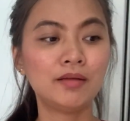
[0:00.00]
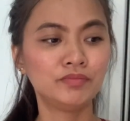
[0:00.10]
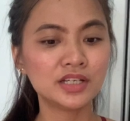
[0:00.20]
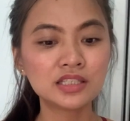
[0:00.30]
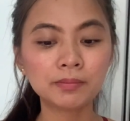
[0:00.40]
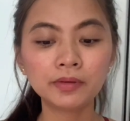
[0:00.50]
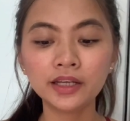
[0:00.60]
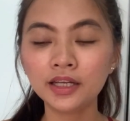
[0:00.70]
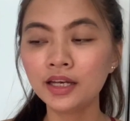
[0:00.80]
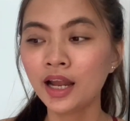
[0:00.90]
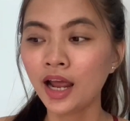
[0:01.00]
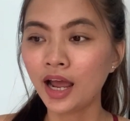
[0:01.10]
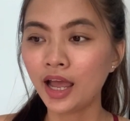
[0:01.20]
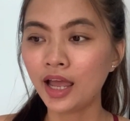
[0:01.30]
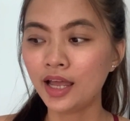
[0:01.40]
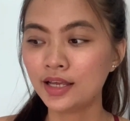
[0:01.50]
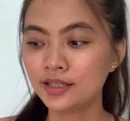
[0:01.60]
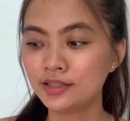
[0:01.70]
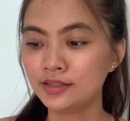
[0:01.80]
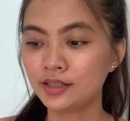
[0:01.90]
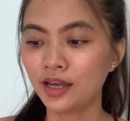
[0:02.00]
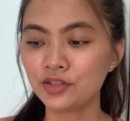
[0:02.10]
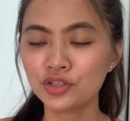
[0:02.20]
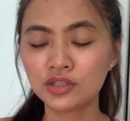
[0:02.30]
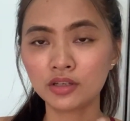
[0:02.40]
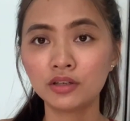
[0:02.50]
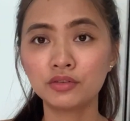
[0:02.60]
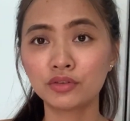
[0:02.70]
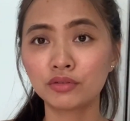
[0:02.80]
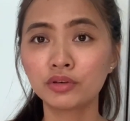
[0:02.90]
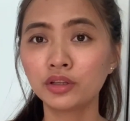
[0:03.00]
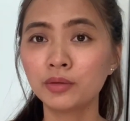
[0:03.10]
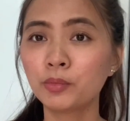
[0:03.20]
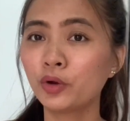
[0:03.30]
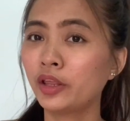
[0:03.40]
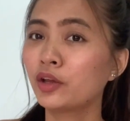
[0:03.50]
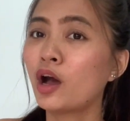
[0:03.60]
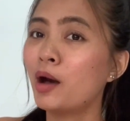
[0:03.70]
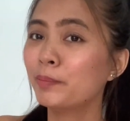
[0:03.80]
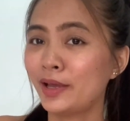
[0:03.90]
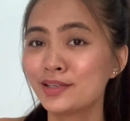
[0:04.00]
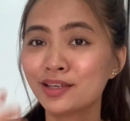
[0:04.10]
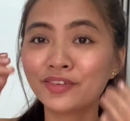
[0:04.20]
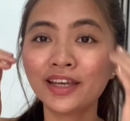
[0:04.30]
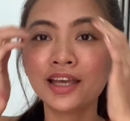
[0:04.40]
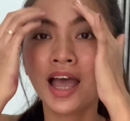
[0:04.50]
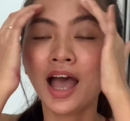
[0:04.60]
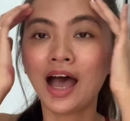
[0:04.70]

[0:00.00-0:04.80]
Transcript: discipline, and just the really more like complex of it.